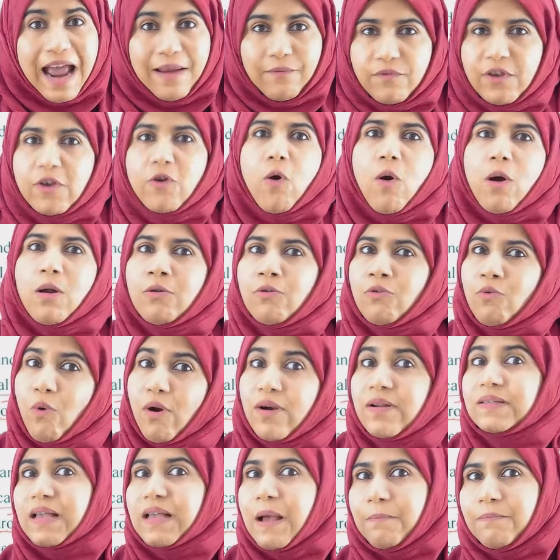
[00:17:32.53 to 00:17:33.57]
And we all know
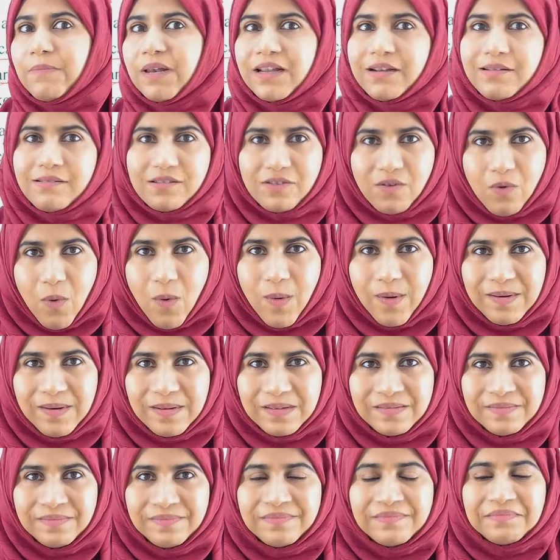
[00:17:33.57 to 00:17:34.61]
what is umbilical cord,
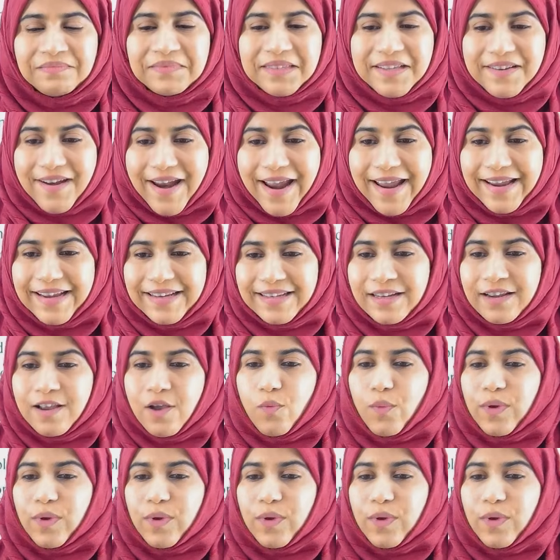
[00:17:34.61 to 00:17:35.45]
right?